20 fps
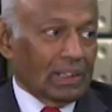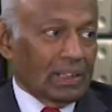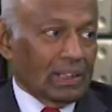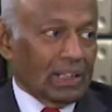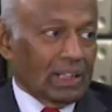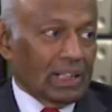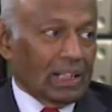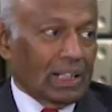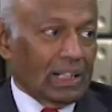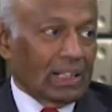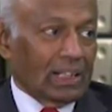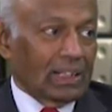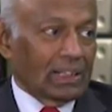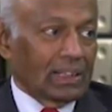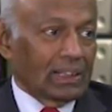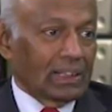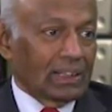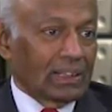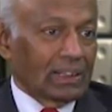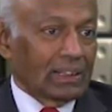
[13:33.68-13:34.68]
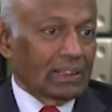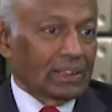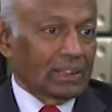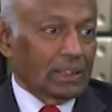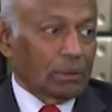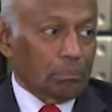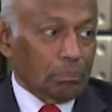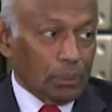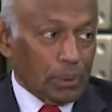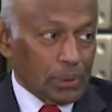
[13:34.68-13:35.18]
And
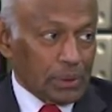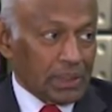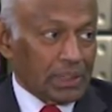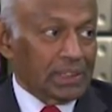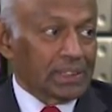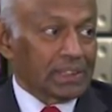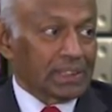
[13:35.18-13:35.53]
the portion